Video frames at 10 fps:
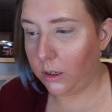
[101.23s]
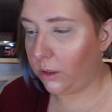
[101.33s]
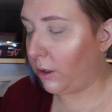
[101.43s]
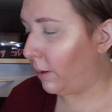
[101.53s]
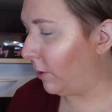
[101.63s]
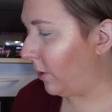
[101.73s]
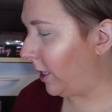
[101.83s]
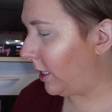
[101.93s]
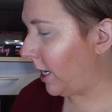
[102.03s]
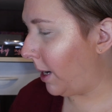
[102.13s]
So I'm
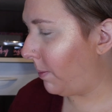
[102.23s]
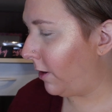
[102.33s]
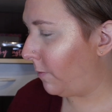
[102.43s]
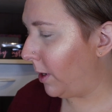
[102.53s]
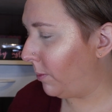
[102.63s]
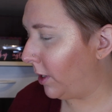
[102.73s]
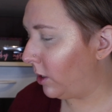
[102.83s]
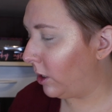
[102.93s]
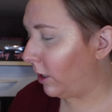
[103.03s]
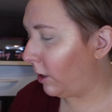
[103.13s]
going to tap off my
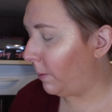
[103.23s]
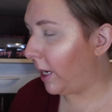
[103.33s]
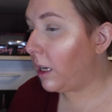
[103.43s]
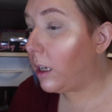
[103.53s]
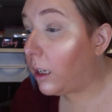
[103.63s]
brush a little bit.